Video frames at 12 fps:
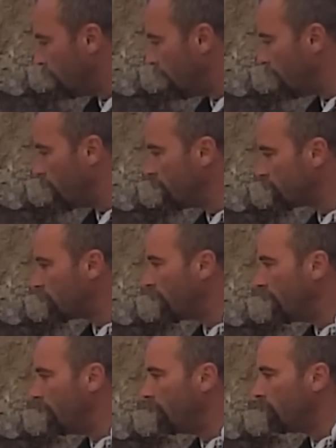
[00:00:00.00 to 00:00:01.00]
Now this
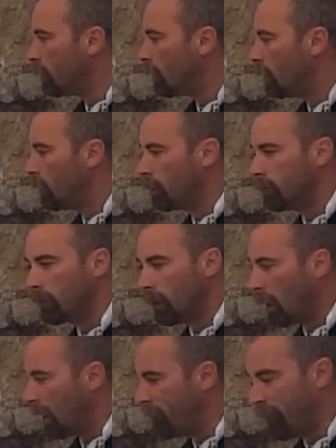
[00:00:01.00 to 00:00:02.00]
right here,
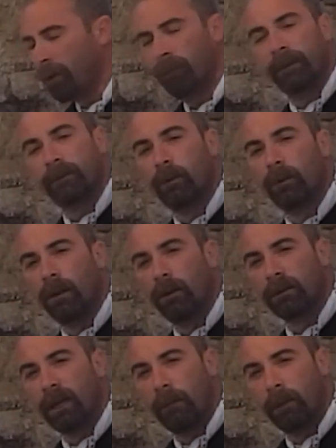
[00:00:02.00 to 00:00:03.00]
I found this hole a
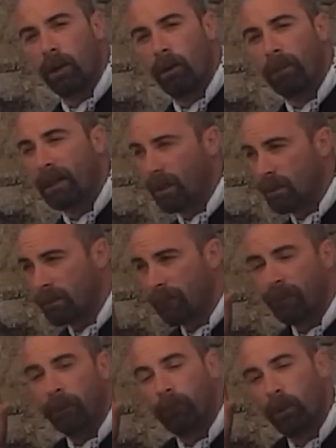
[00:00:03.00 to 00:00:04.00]
long time ago because
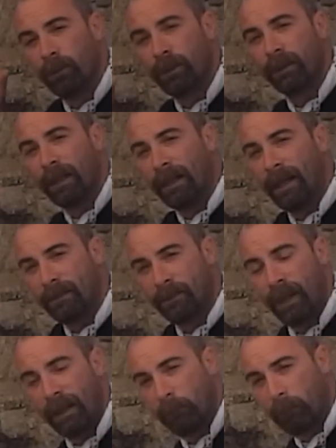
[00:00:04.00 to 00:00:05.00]
of the erosion that has
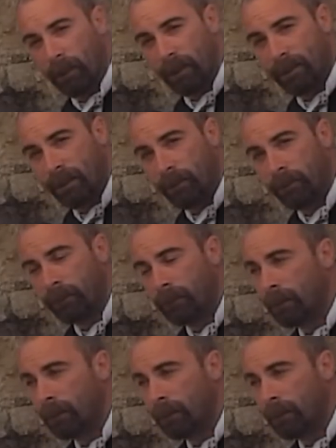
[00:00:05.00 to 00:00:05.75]
taken place here.